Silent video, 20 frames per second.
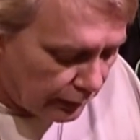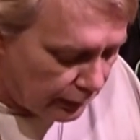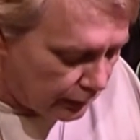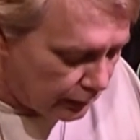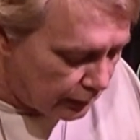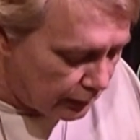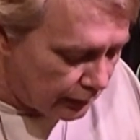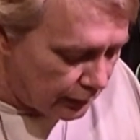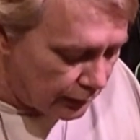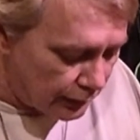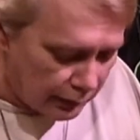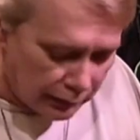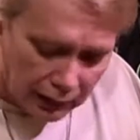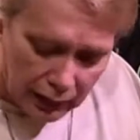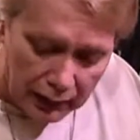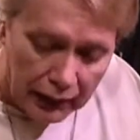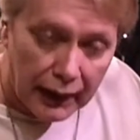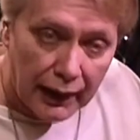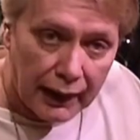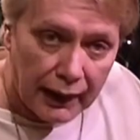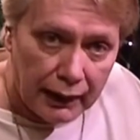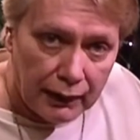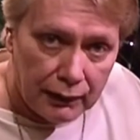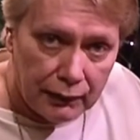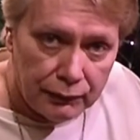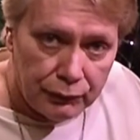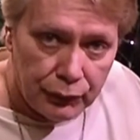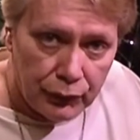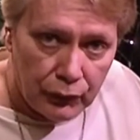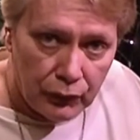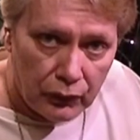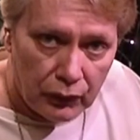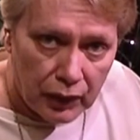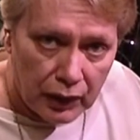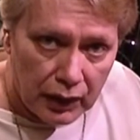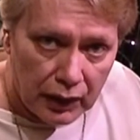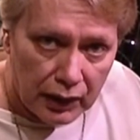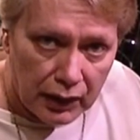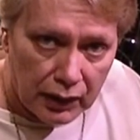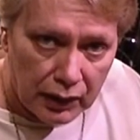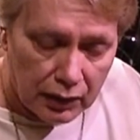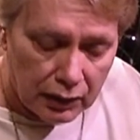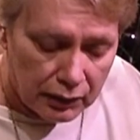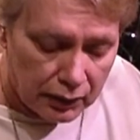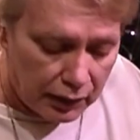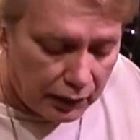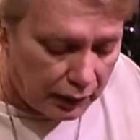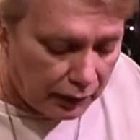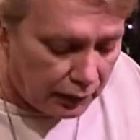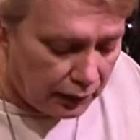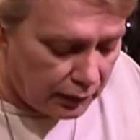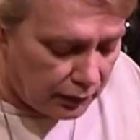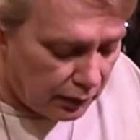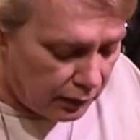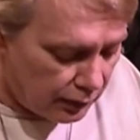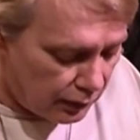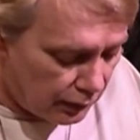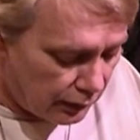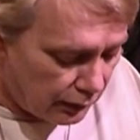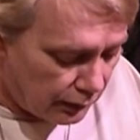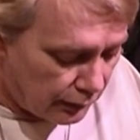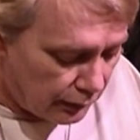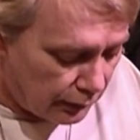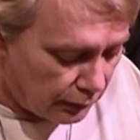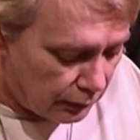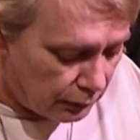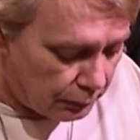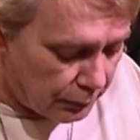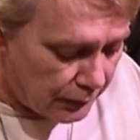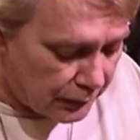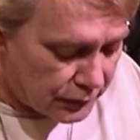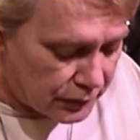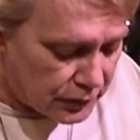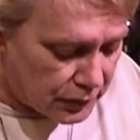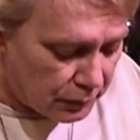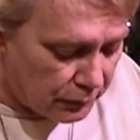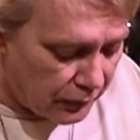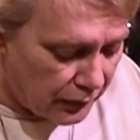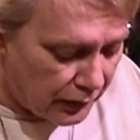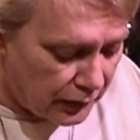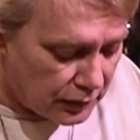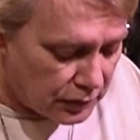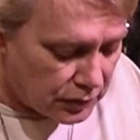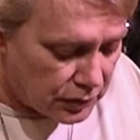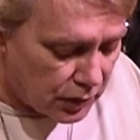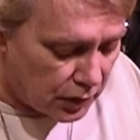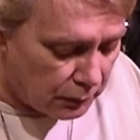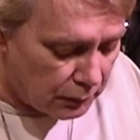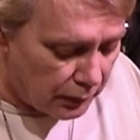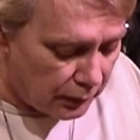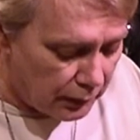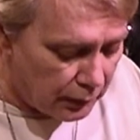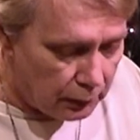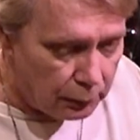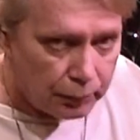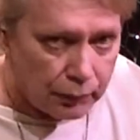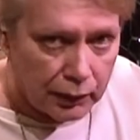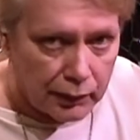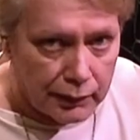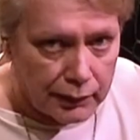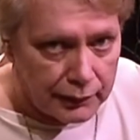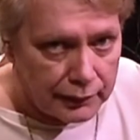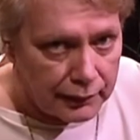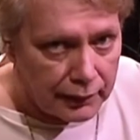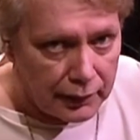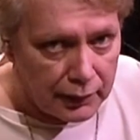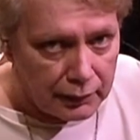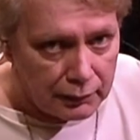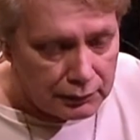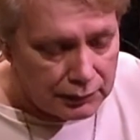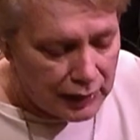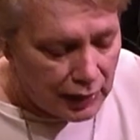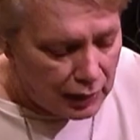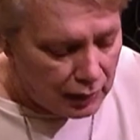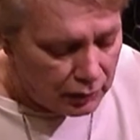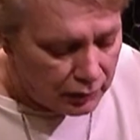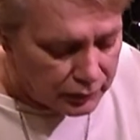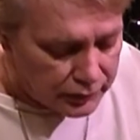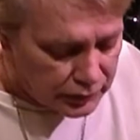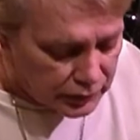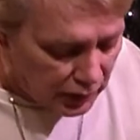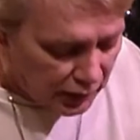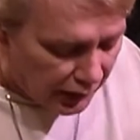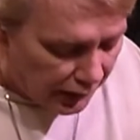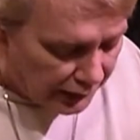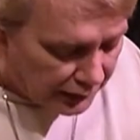I have you thinking ahead about some things coming up, and that dollar sign